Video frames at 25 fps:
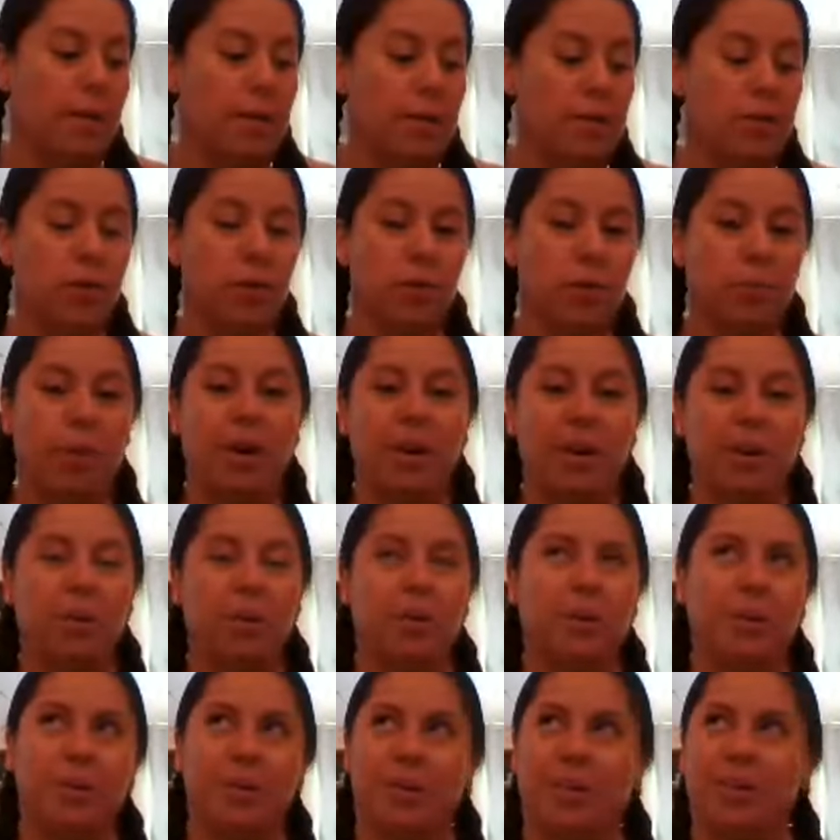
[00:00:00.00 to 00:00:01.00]
Your body
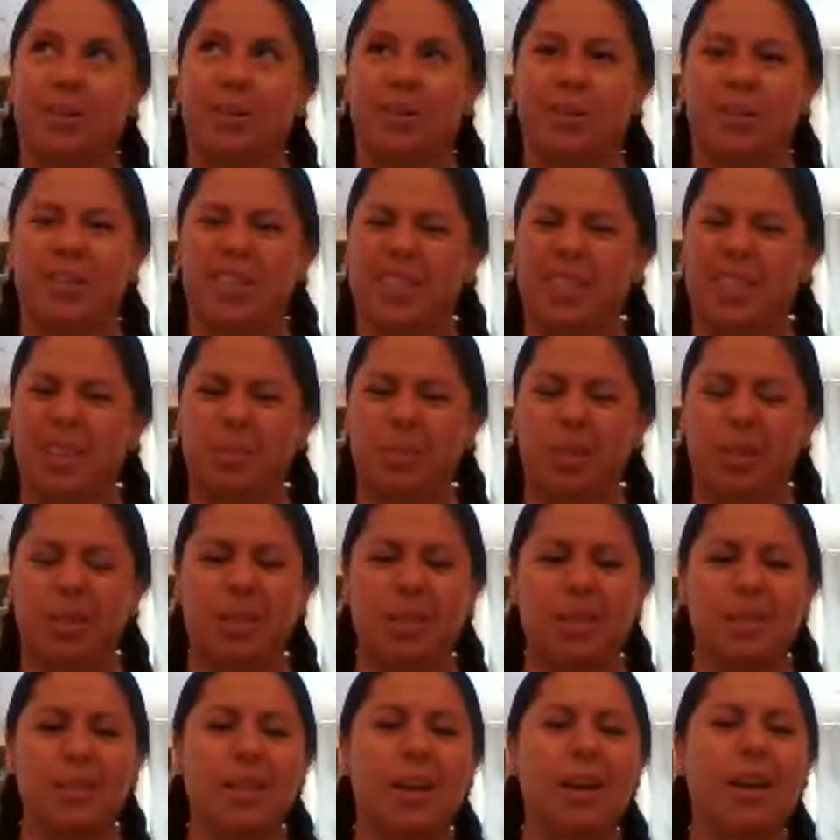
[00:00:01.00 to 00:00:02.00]
oils on, does that make
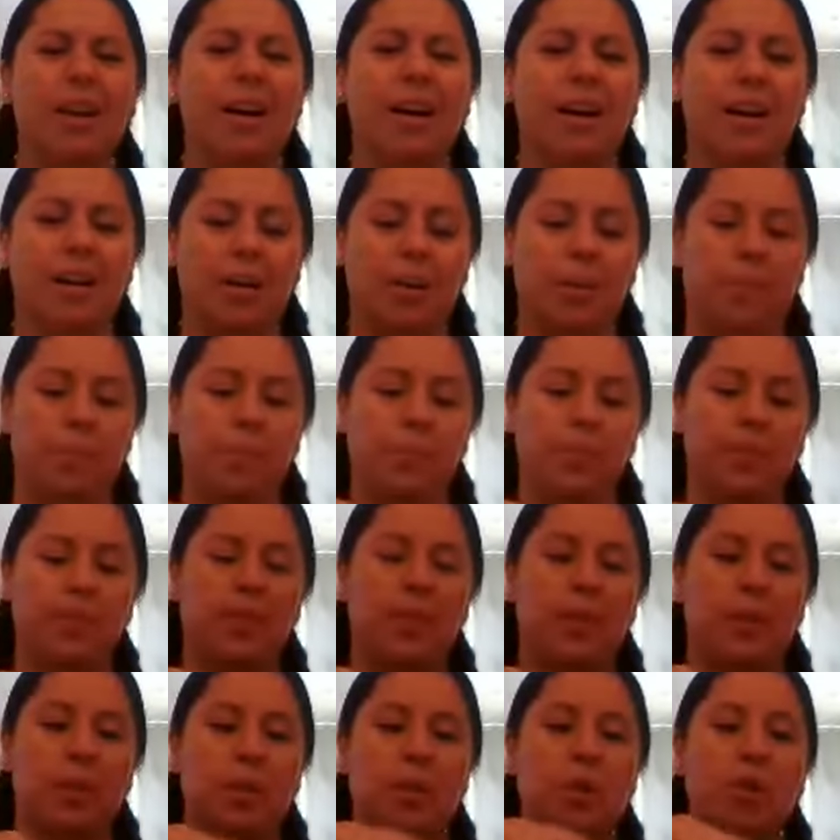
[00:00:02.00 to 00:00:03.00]
sense?
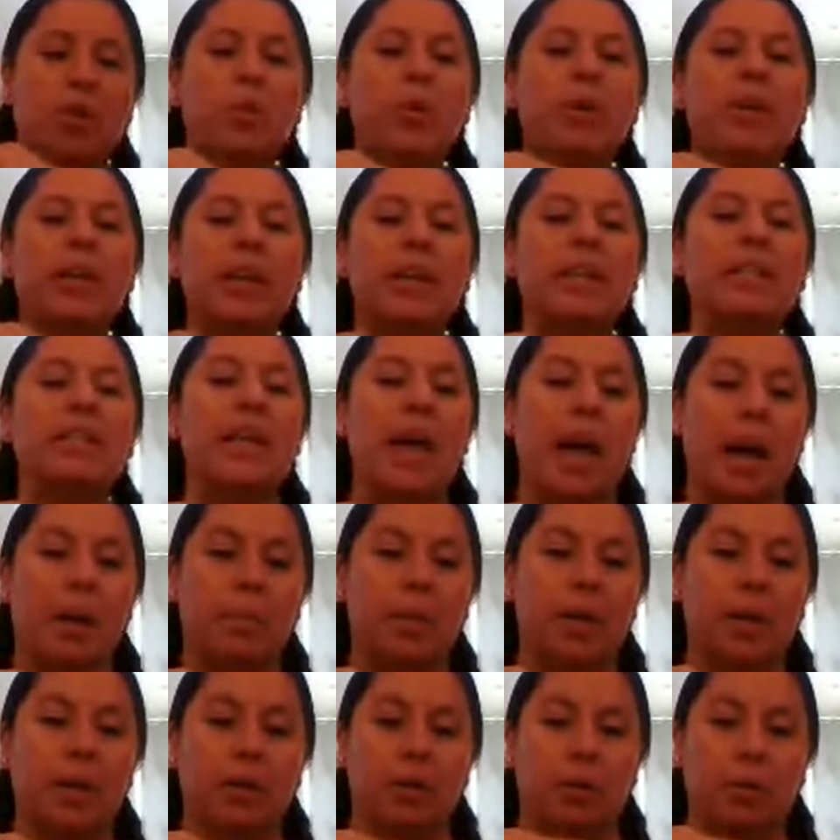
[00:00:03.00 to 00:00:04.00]
You don't want to
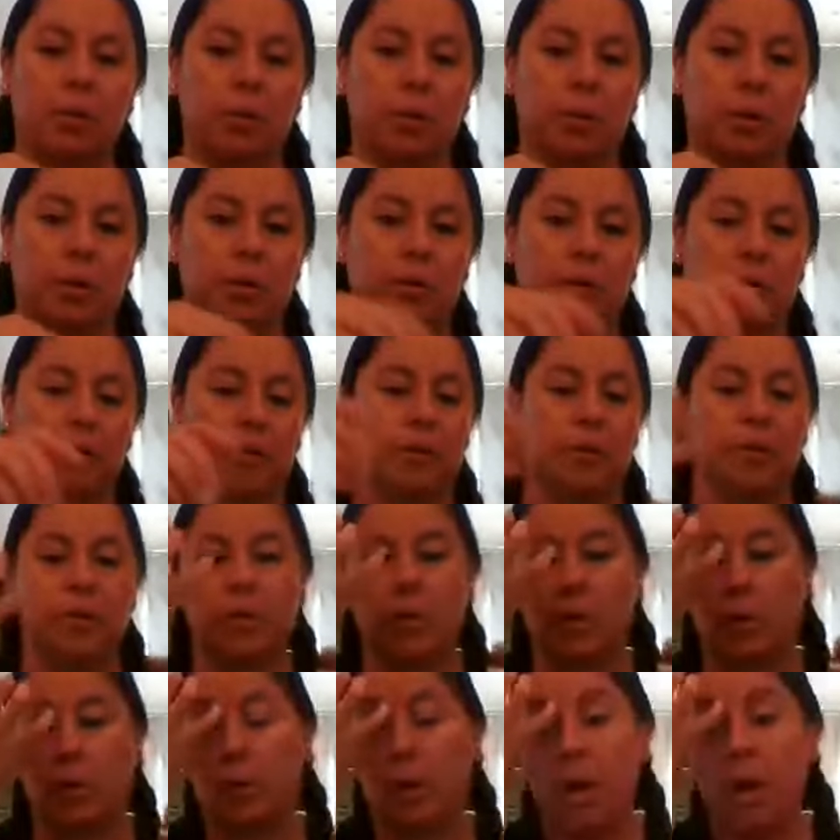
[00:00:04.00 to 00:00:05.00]
contaminate your oil.
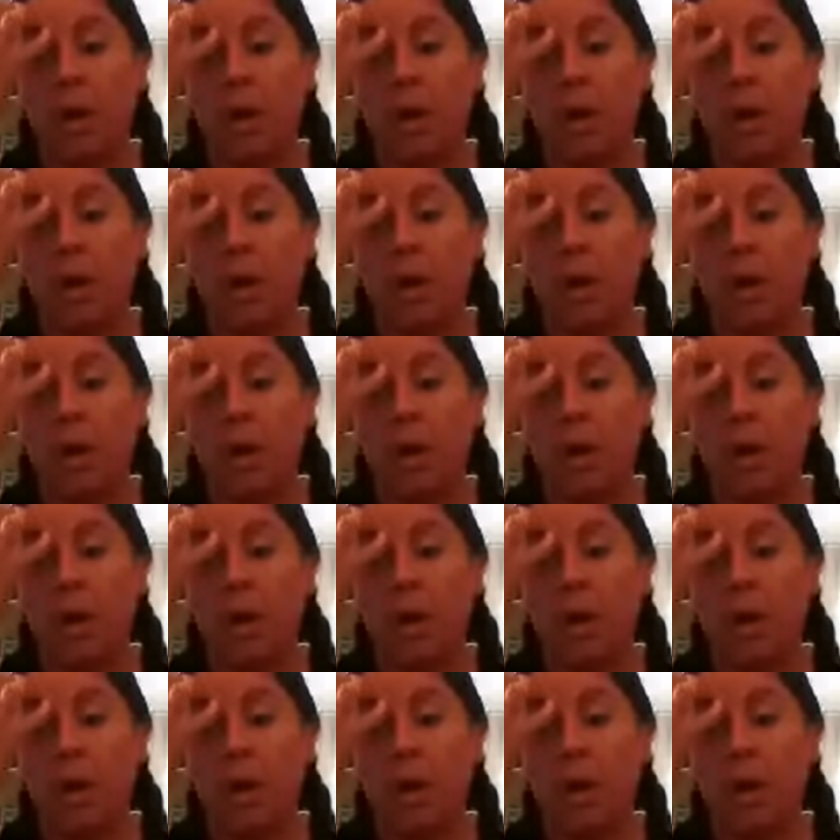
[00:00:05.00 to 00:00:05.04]
So